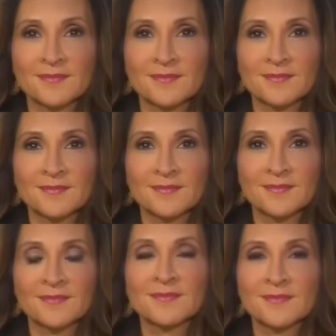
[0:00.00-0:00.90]

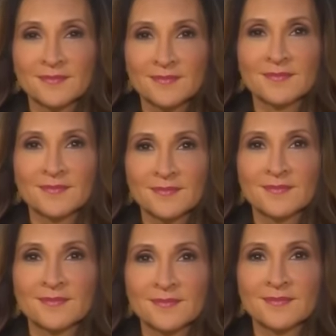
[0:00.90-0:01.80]

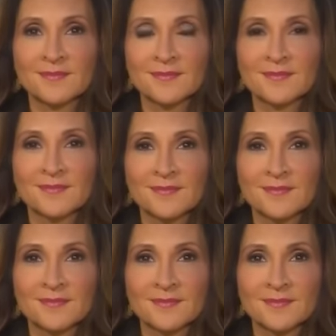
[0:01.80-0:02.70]

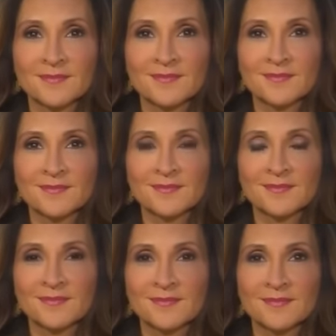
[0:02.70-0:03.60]

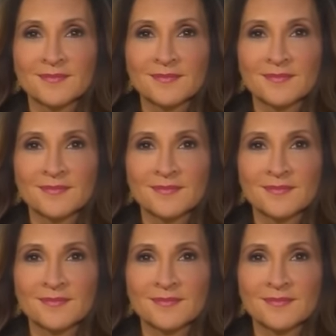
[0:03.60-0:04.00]
(silent)